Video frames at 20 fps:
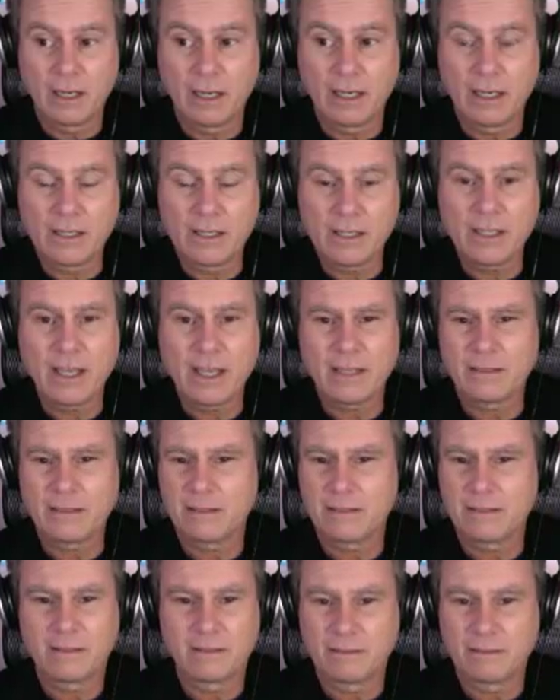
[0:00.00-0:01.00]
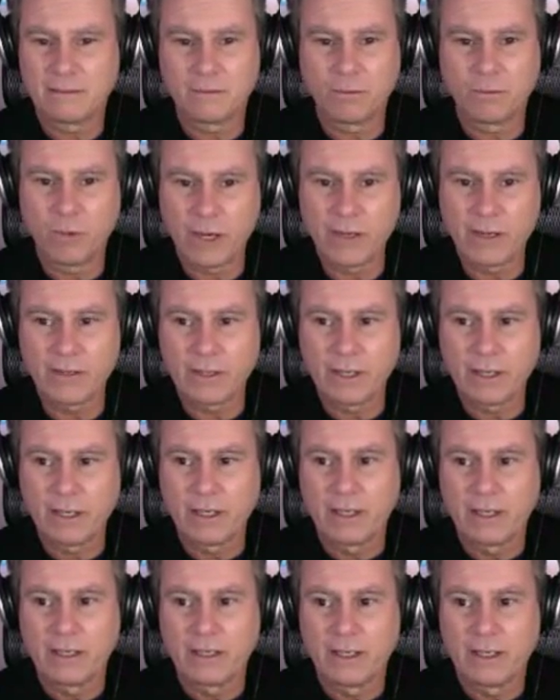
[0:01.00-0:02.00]
Isn't that weird?
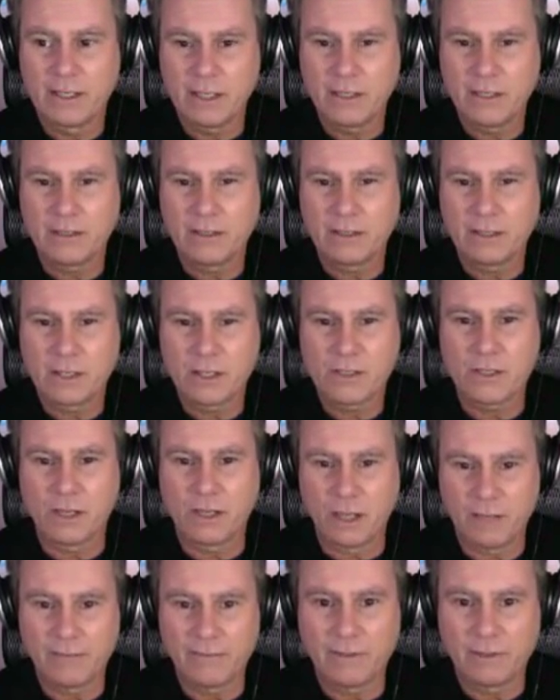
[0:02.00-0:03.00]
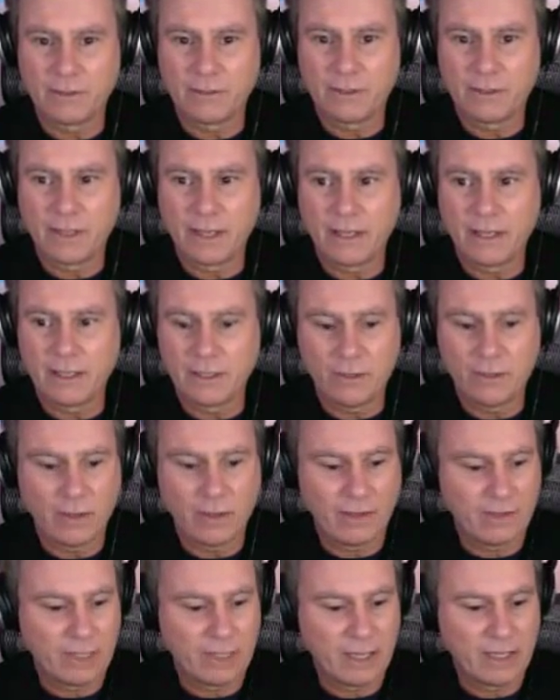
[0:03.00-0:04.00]
Isn't it just awful that you
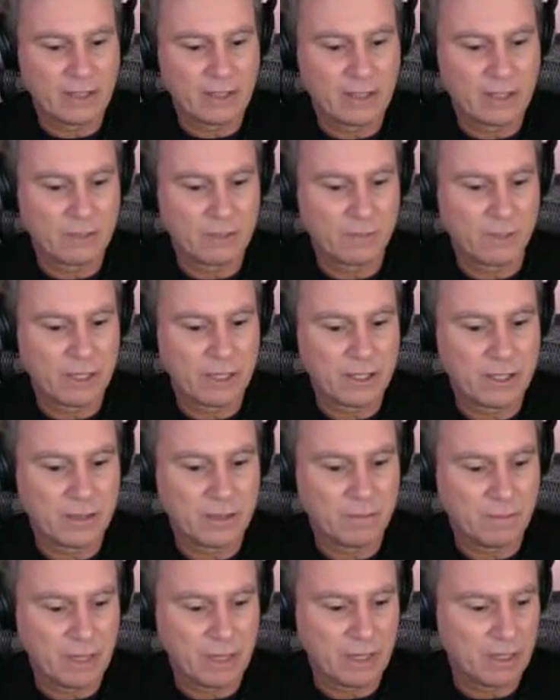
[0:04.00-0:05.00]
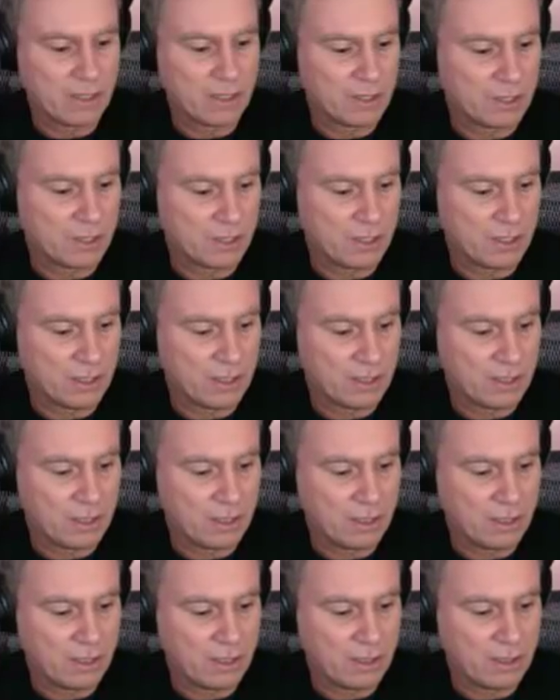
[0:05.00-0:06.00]
have to get to this place? Because
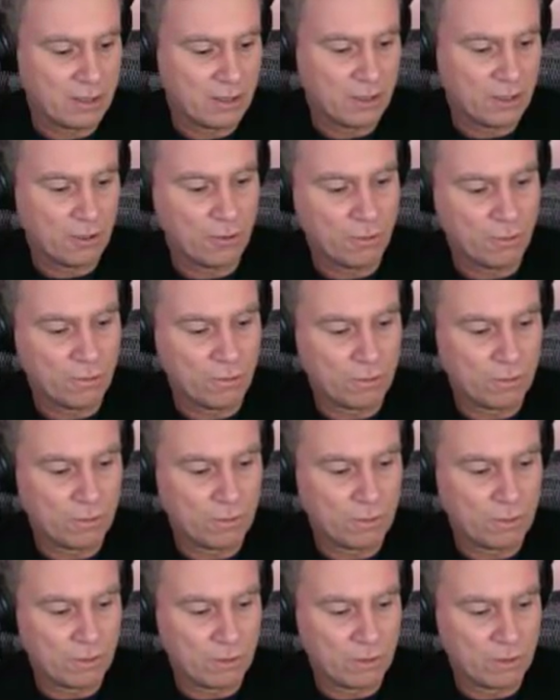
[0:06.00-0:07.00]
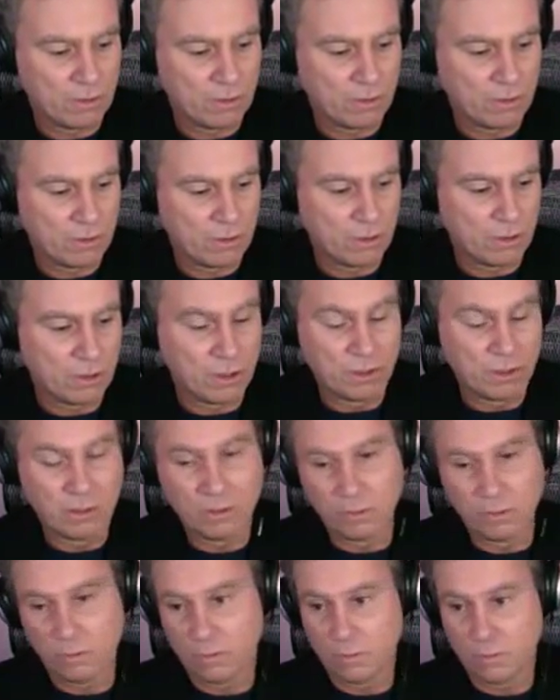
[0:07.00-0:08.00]
to
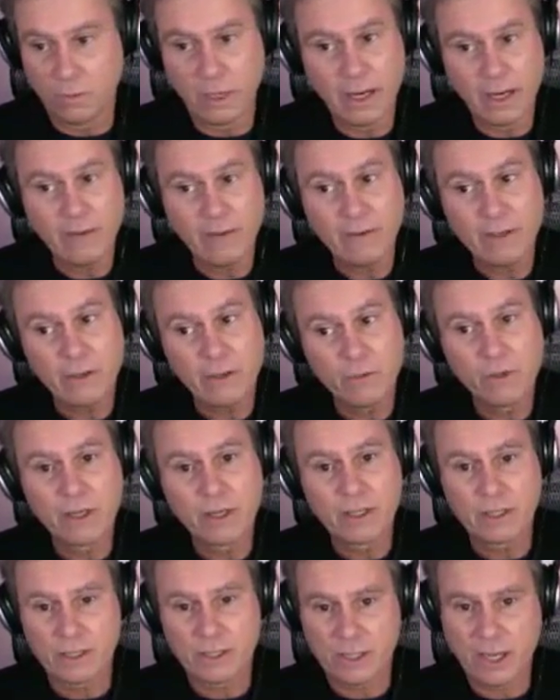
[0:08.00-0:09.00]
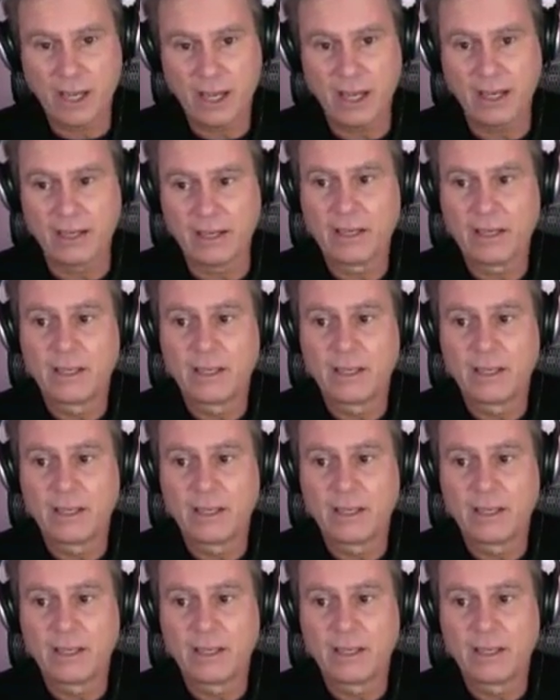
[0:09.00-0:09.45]
whatever you want to say